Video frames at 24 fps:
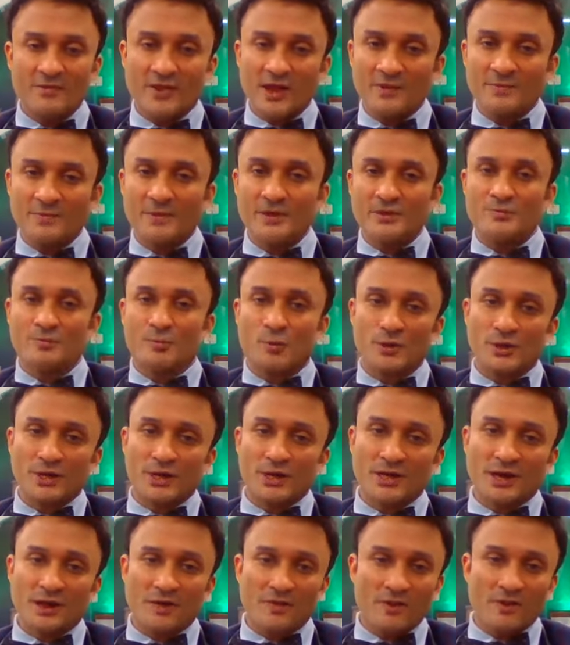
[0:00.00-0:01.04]
That means put
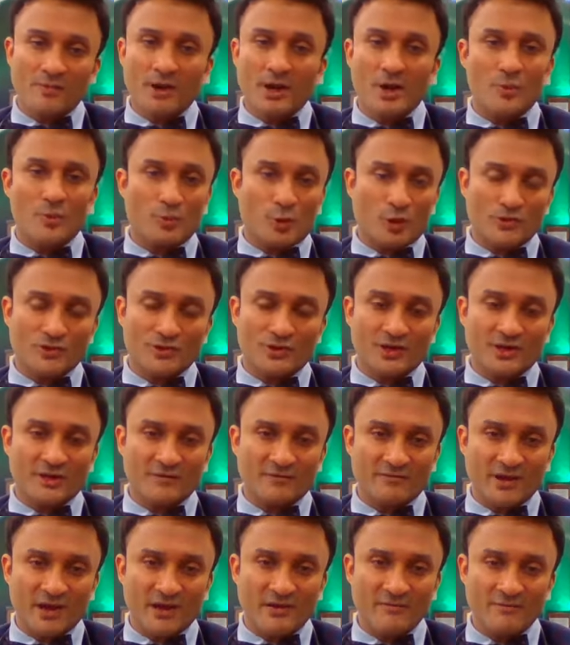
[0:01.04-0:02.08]
another
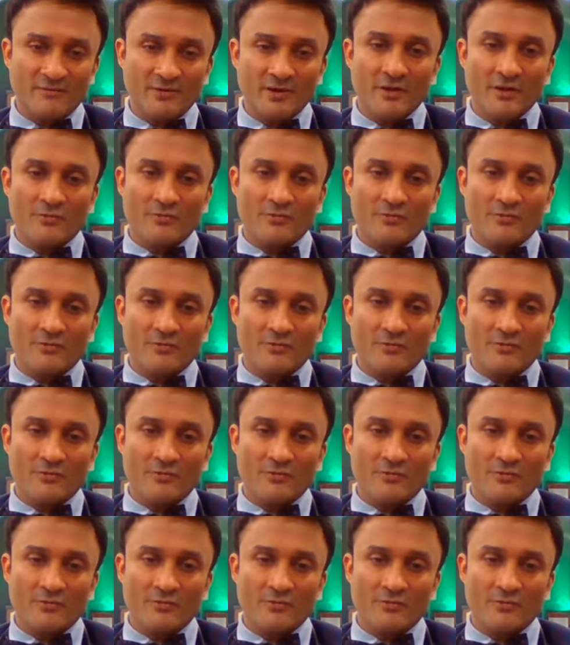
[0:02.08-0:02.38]
bioprosthetic valve